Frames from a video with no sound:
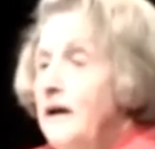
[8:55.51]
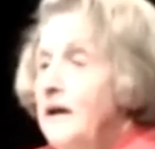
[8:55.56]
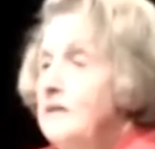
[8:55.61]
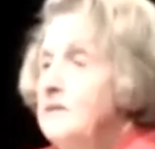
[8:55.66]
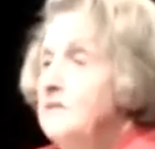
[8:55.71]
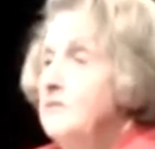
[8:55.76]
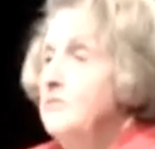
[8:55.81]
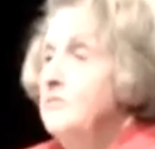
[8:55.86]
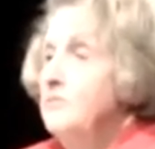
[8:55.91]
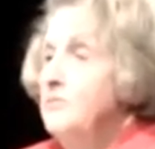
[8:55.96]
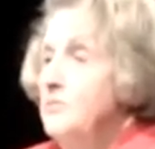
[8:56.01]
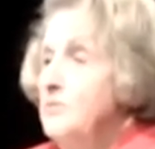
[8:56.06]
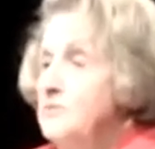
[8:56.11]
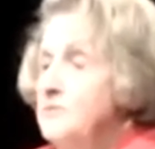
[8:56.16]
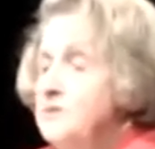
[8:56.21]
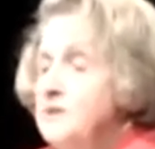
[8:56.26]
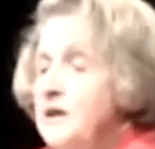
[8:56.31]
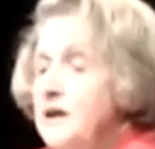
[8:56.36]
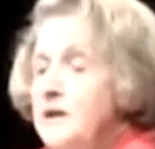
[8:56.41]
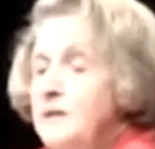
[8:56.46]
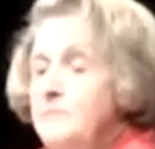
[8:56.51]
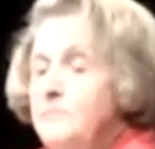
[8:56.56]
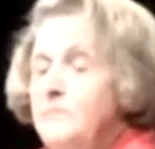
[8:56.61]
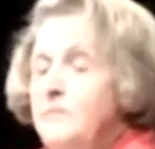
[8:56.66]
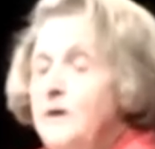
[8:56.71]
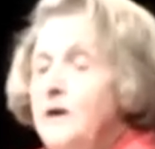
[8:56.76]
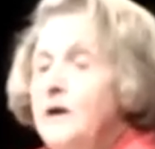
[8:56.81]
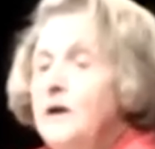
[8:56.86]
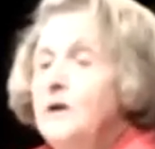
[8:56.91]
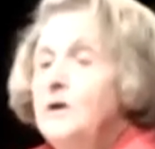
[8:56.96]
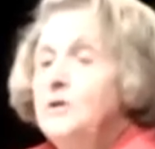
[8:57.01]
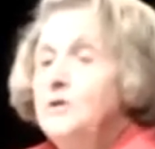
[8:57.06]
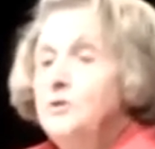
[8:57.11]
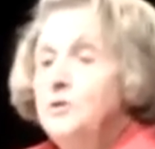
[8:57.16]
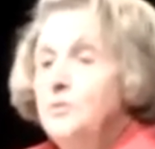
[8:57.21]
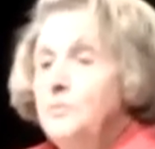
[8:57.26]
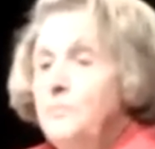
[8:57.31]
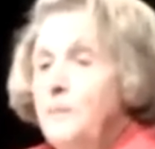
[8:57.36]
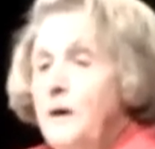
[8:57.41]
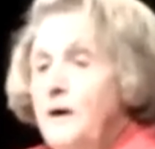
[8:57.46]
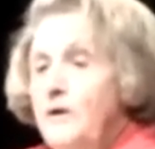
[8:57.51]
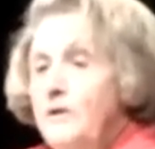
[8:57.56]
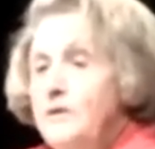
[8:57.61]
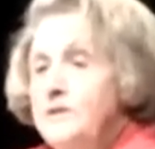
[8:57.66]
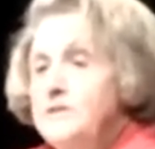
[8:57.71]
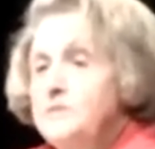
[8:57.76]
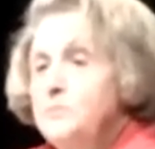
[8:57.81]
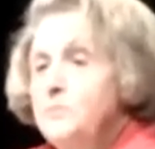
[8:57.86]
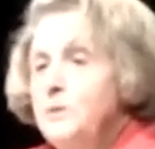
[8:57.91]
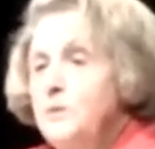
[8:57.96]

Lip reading: And the third time, your parents